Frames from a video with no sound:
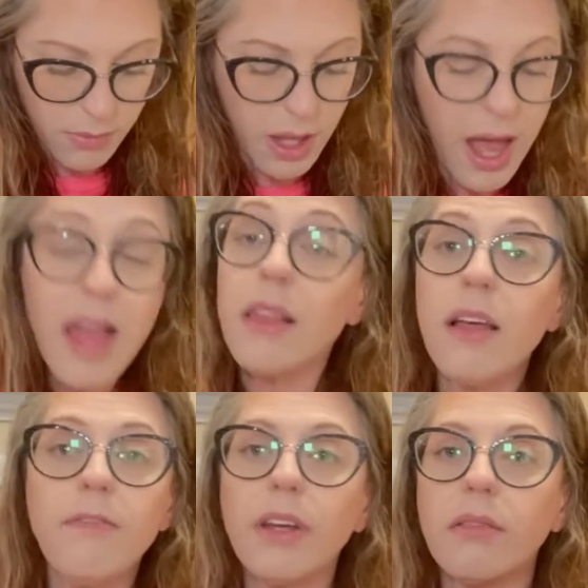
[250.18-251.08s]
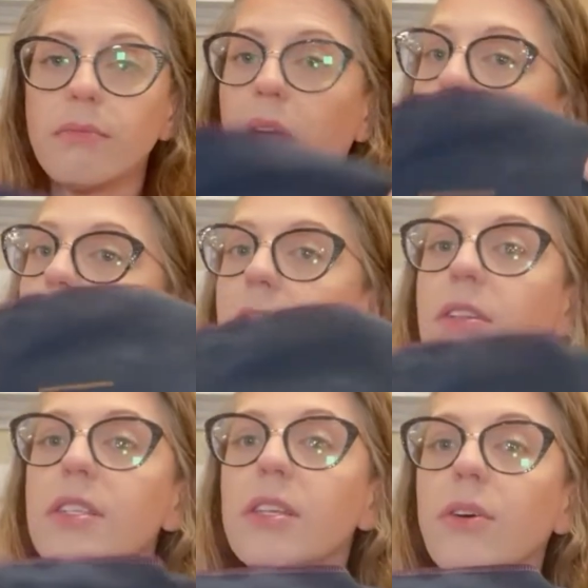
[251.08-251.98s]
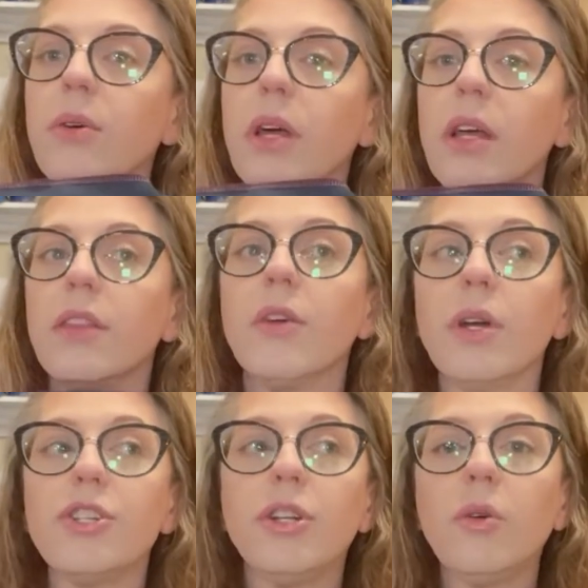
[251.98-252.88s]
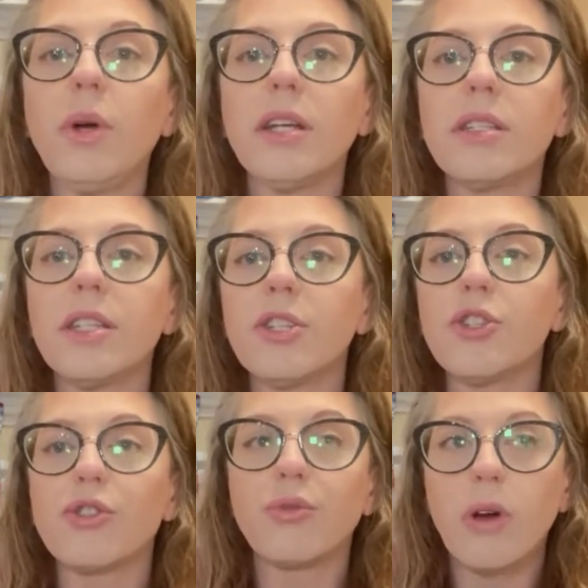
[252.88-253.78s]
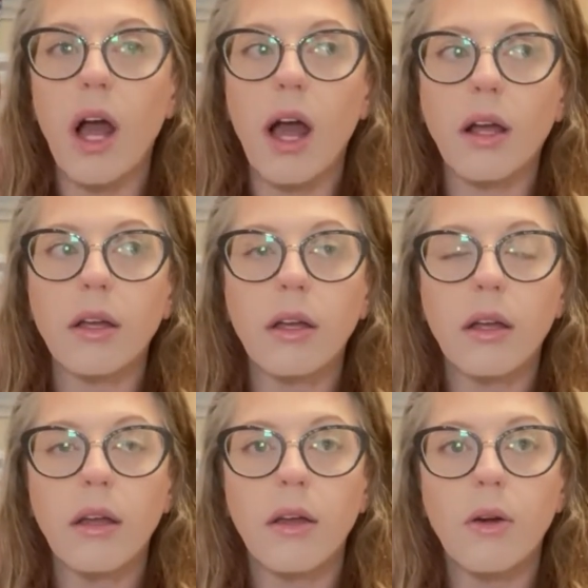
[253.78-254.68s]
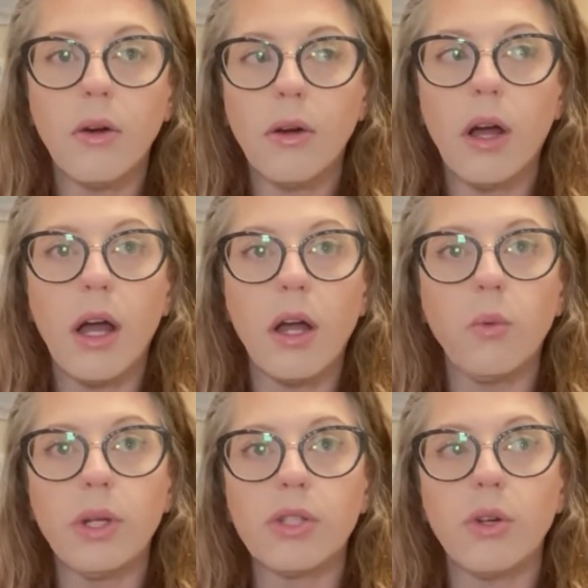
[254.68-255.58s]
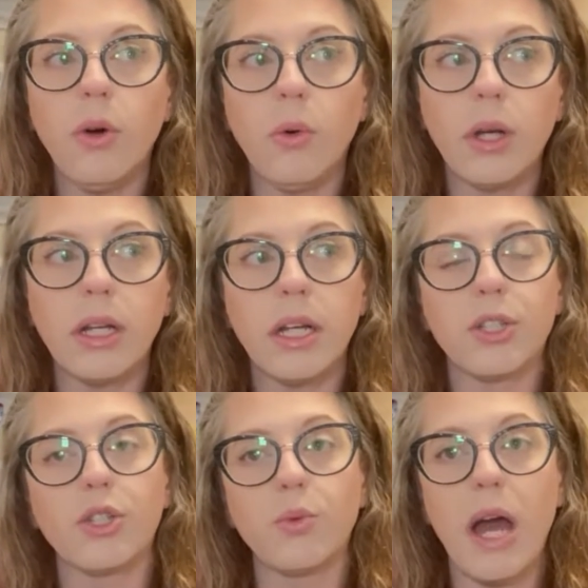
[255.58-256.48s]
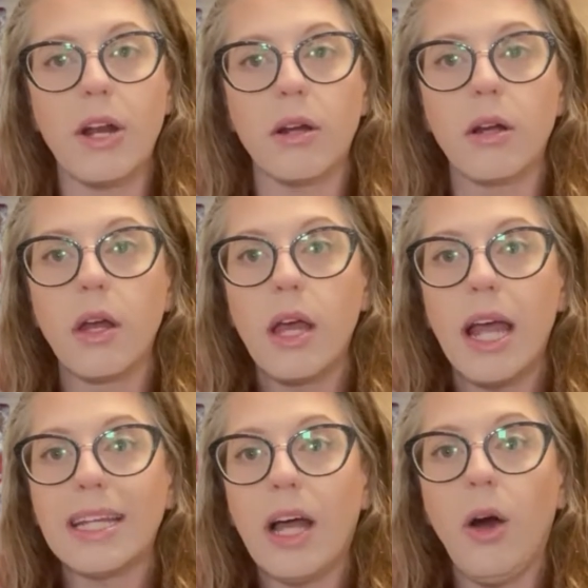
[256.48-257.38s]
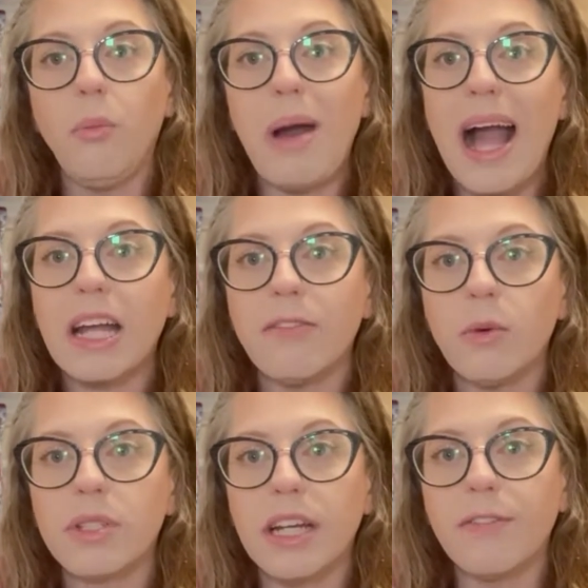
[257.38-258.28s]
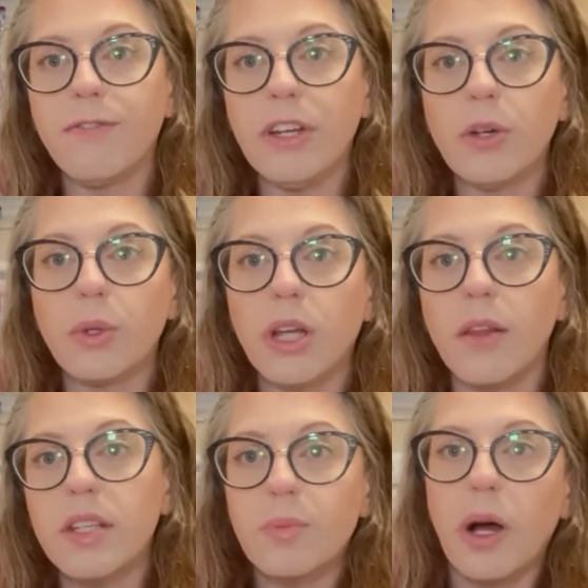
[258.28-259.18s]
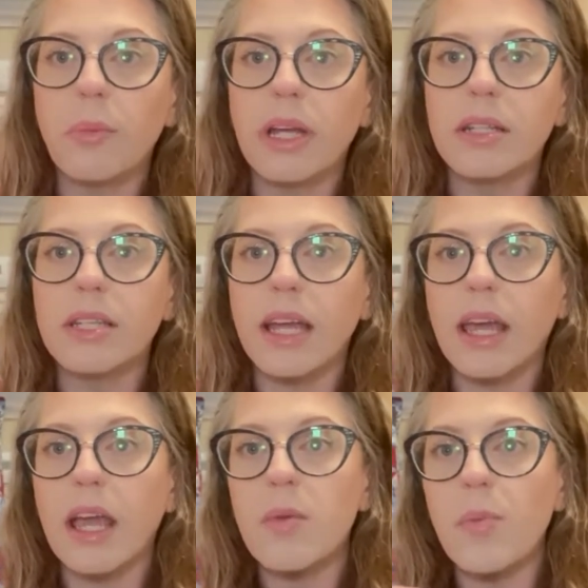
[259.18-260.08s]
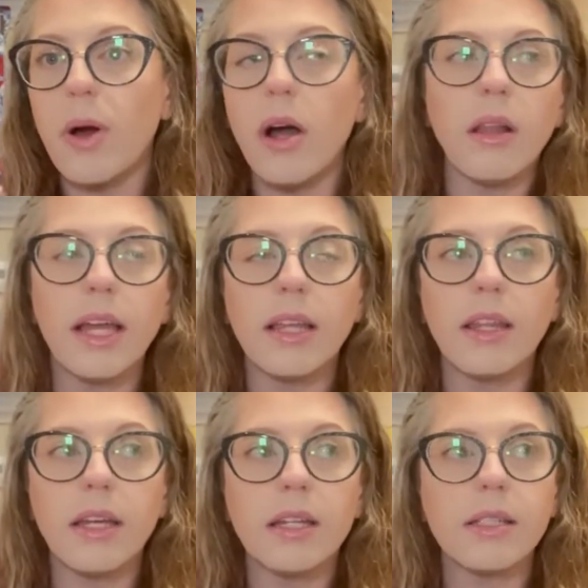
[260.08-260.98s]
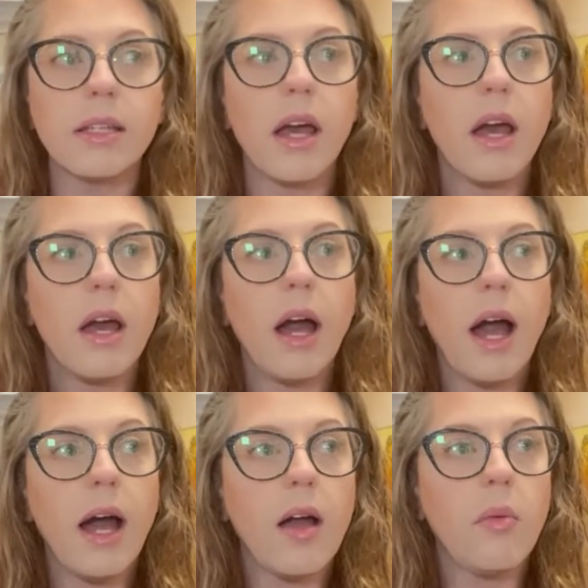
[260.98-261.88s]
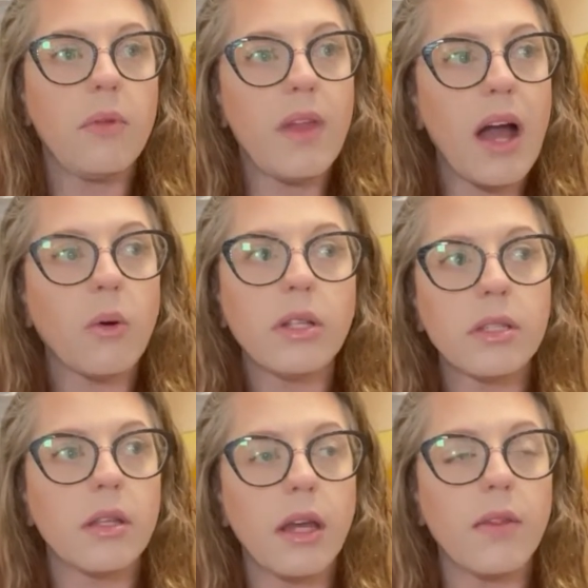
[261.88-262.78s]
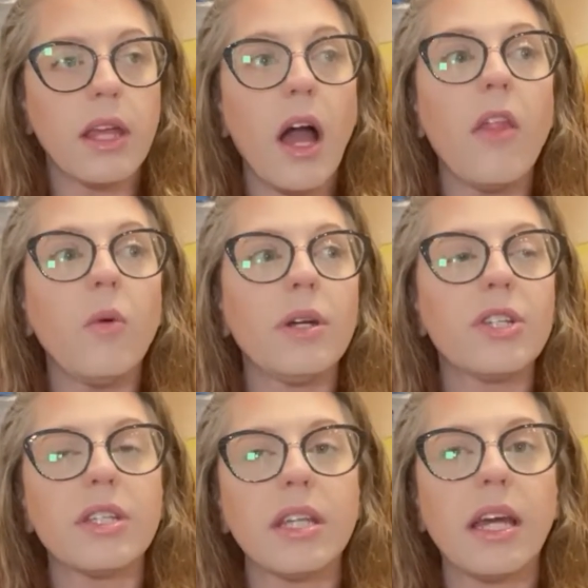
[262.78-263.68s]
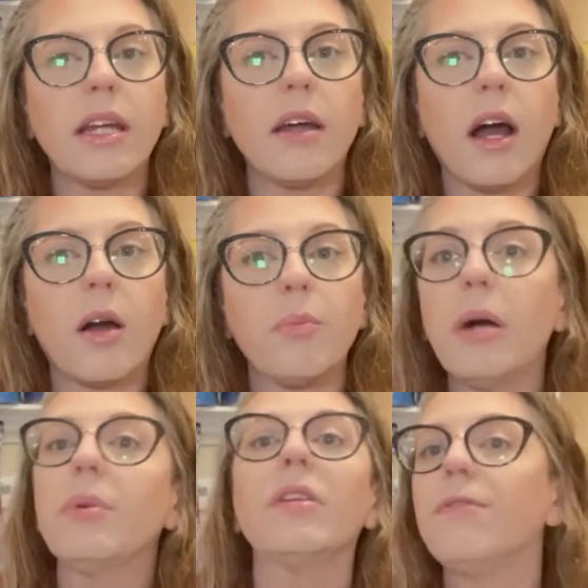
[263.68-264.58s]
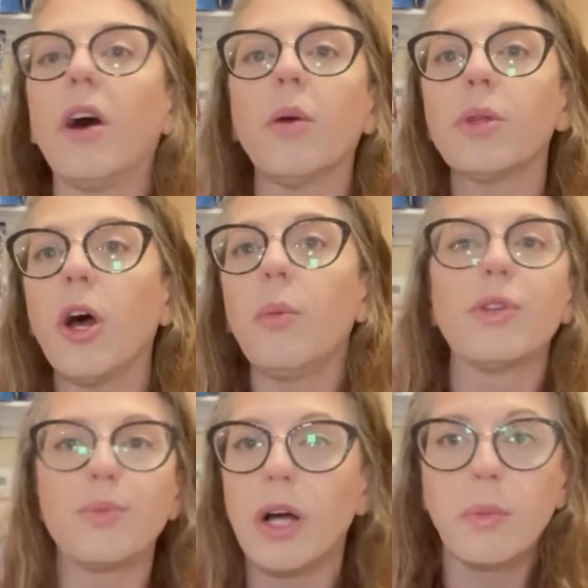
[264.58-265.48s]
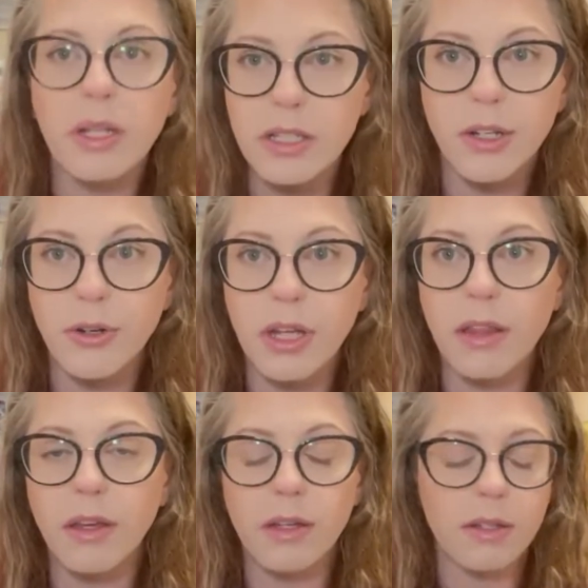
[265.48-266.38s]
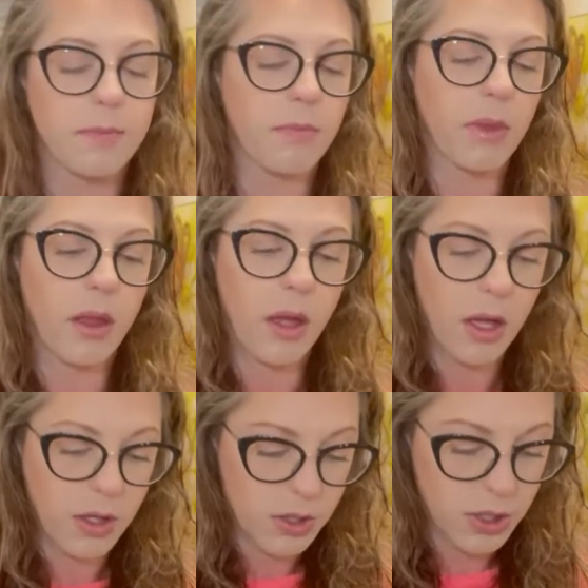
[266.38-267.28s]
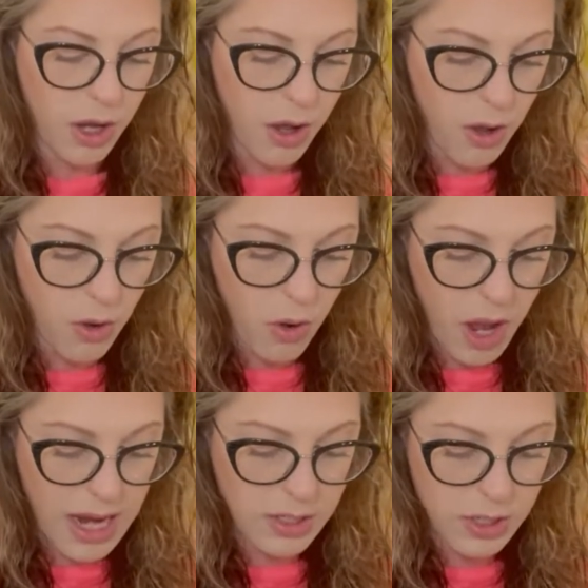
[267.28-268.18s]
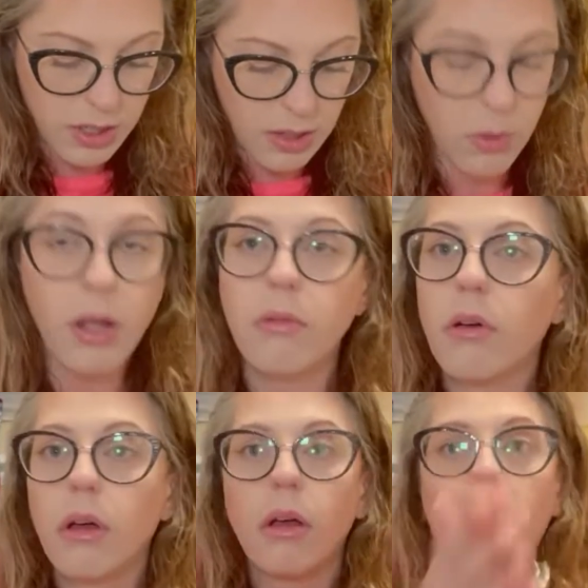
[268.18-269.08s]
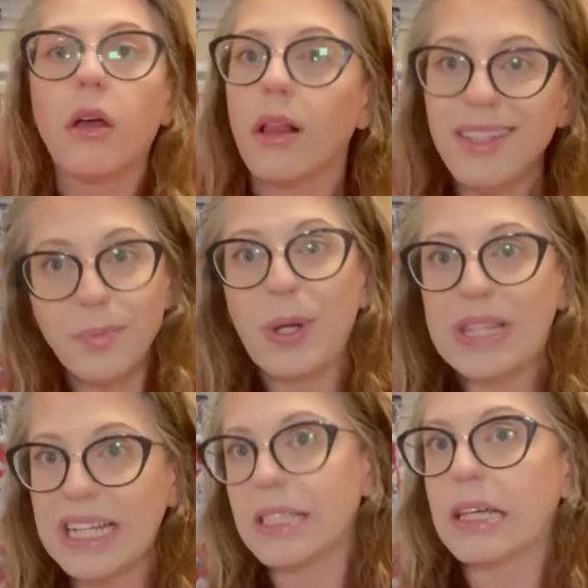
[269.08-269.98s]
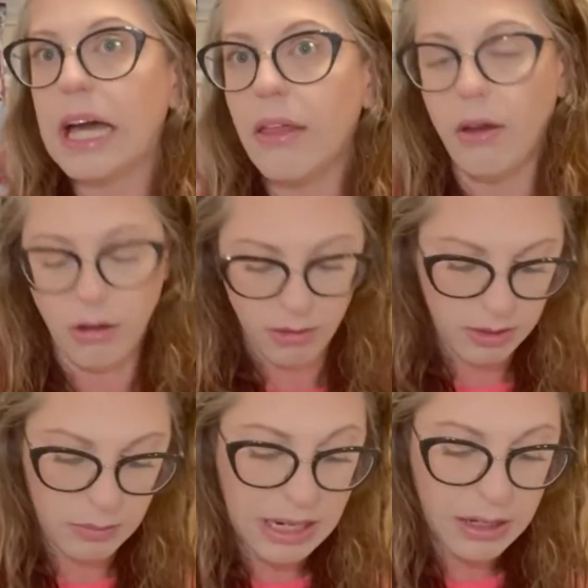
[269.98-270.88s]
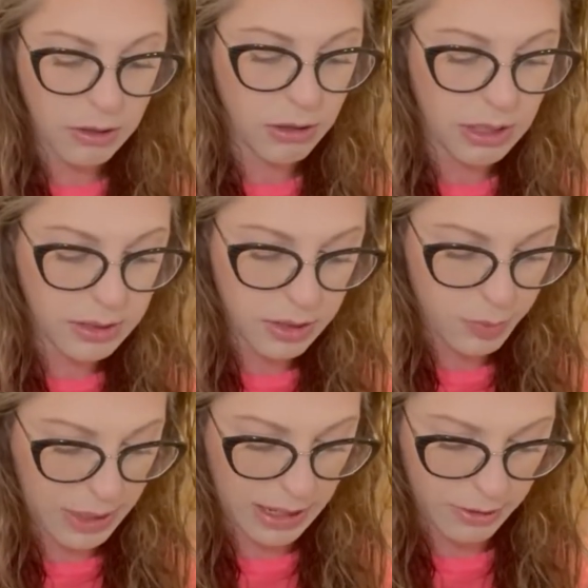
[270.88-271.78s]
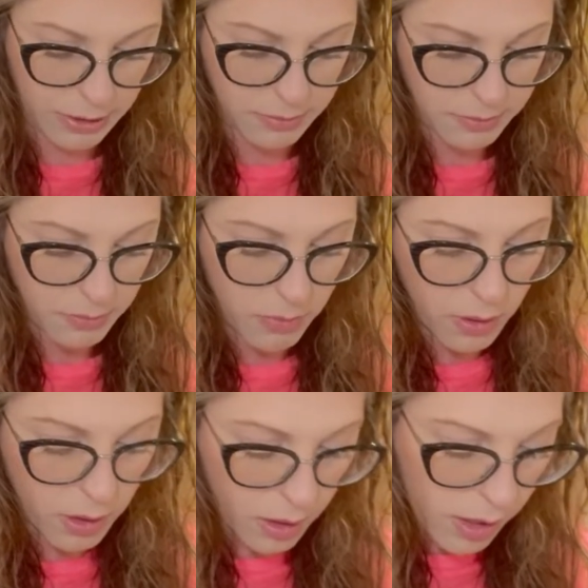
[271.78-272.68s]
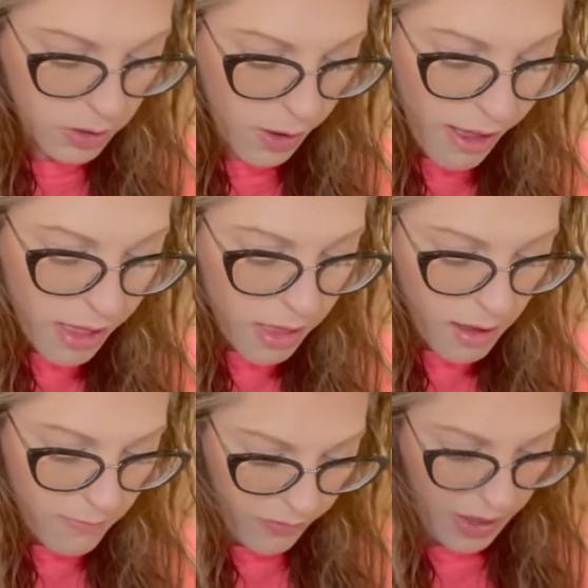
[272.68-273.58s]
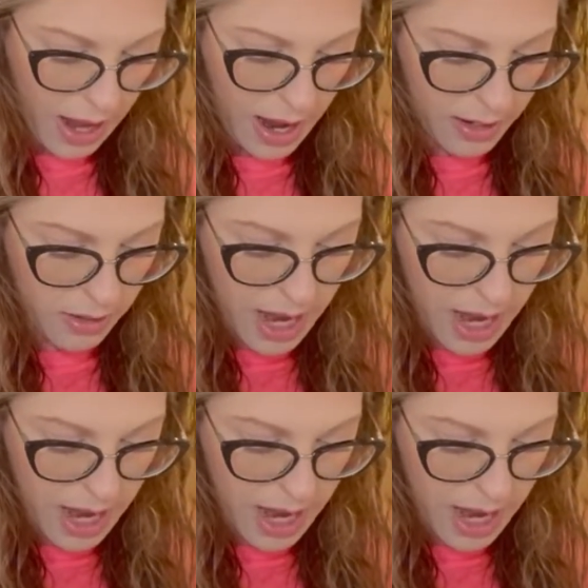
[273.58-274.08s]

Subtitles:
I love it. I love it. So the original was this truck was on a sweater, and the whole back of it was like filled with all these pumpkins that came up all like this. And the other one just said Pumpkin Farm with a whole bunch of pumpkins underneath it. So I just like, wait, let's put that together and make it a cross stitch pattern. So I love that.